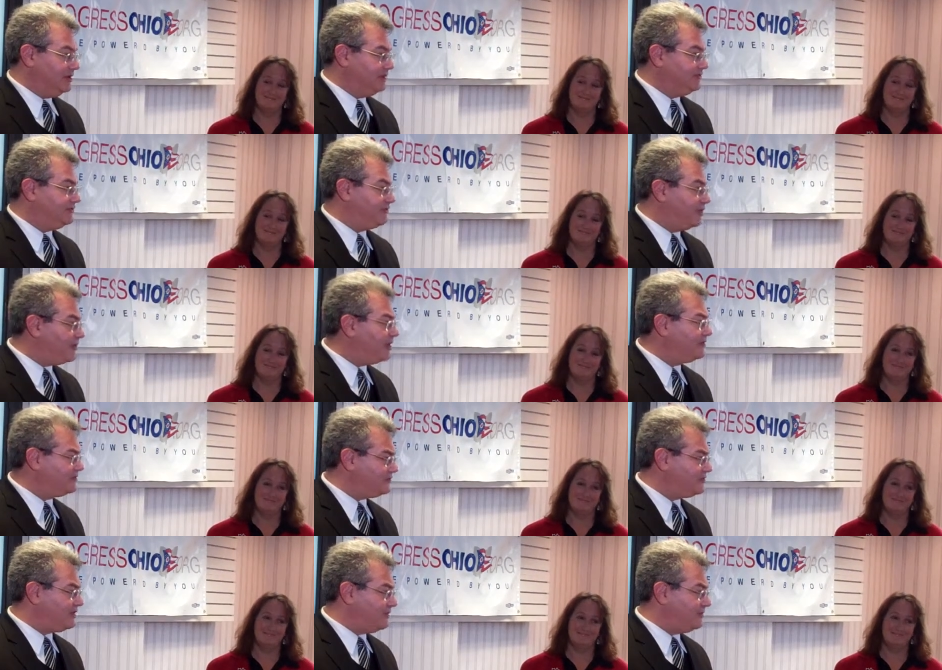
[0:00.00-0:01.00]
Speaker 1: so
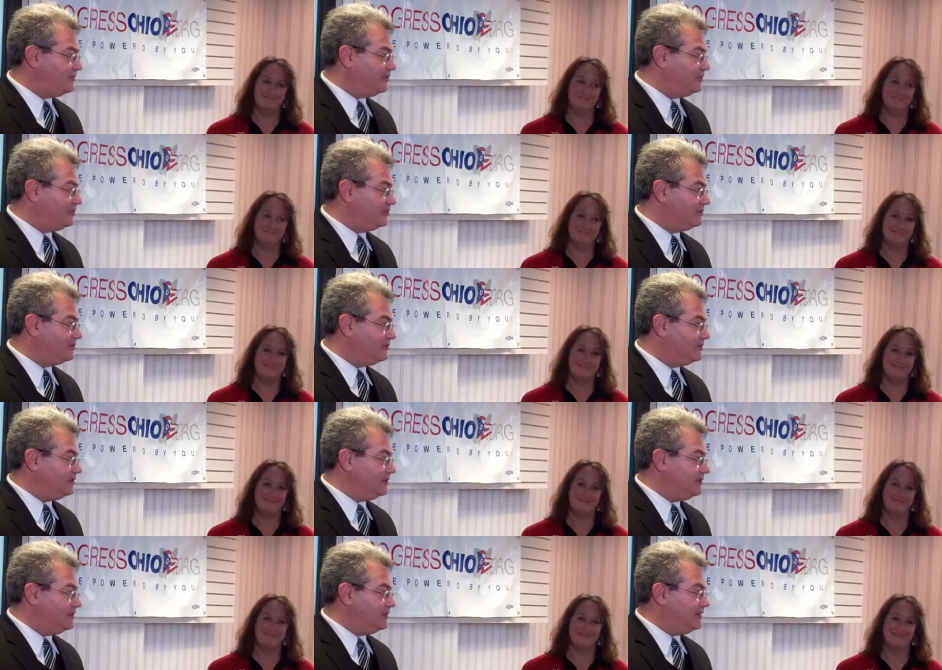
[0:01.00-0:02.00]
much trouble
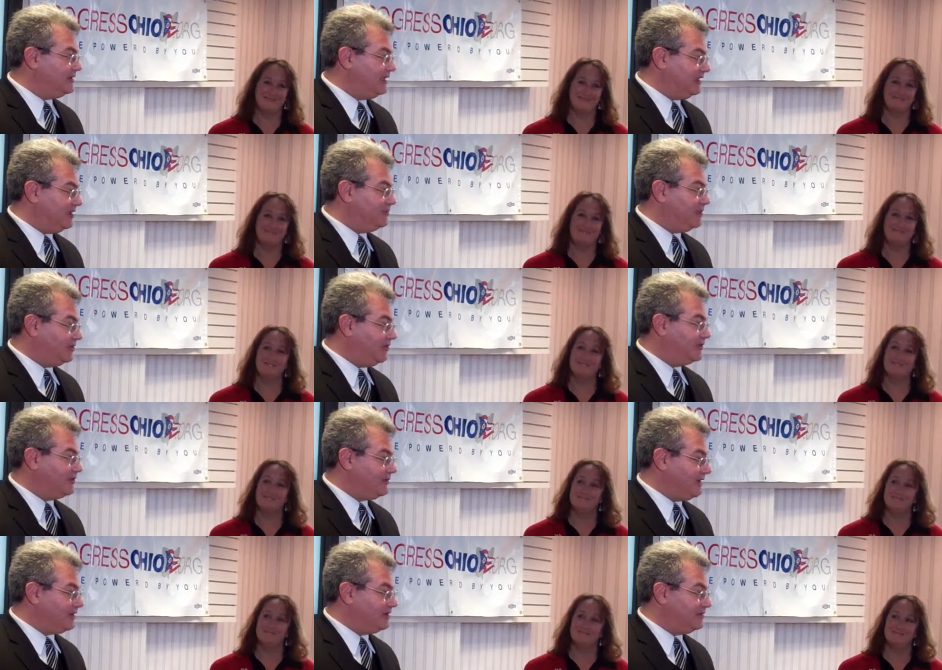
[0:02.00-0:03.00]
getting public
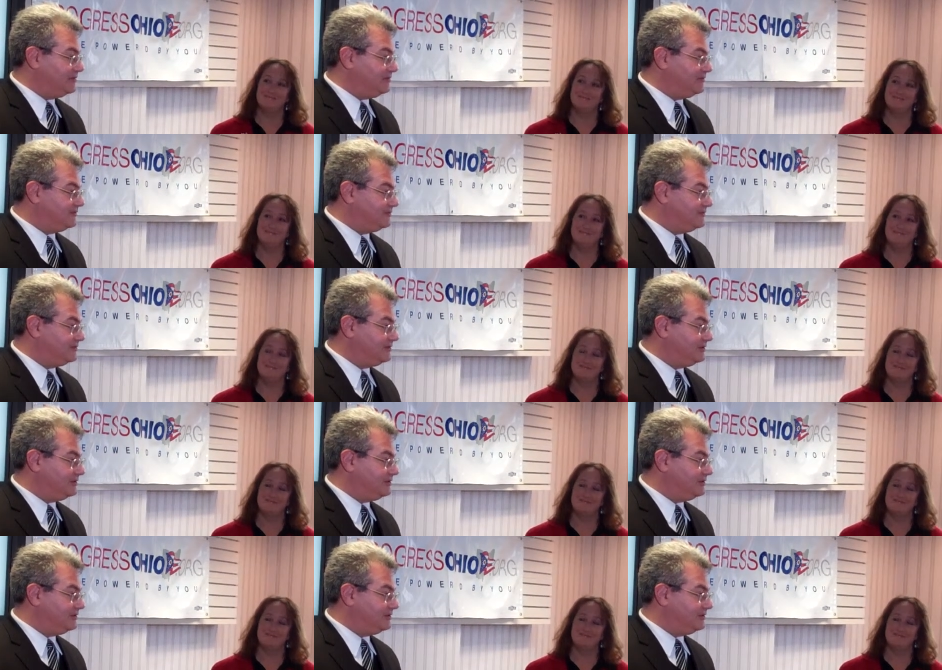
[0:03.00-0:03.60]
records